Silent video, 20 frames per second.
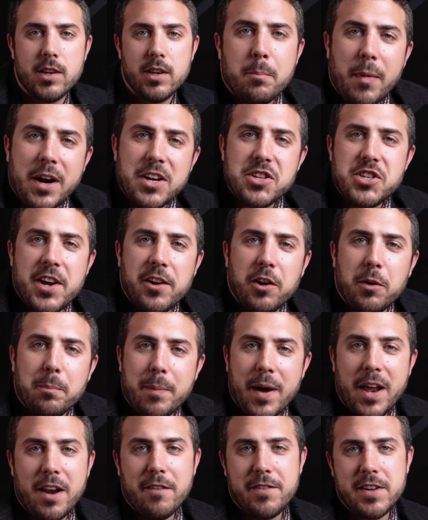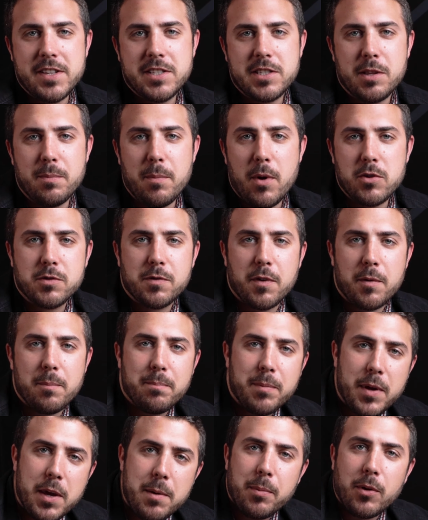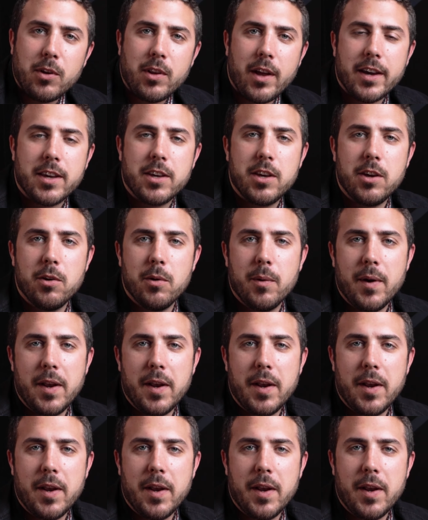My channel benefits the most from people like you,